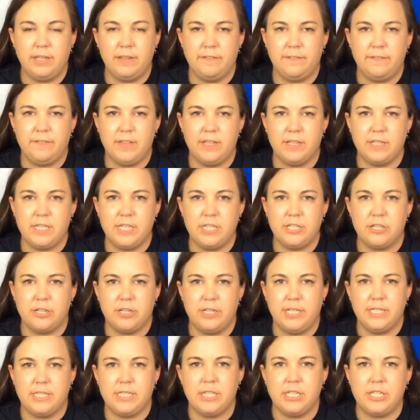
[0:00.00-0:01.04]
if the teacher
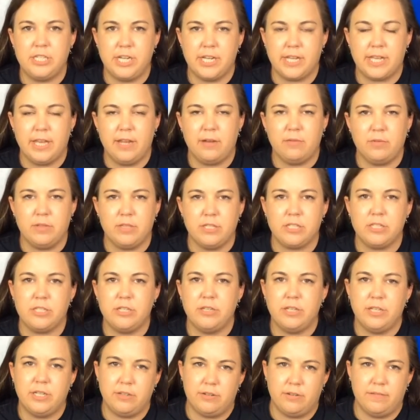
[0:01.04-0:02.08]
needs to check in with a
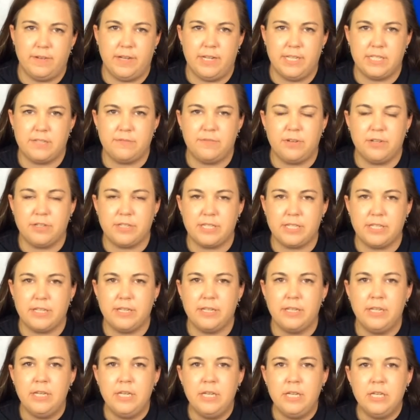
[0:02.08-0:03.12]
student or vice versa.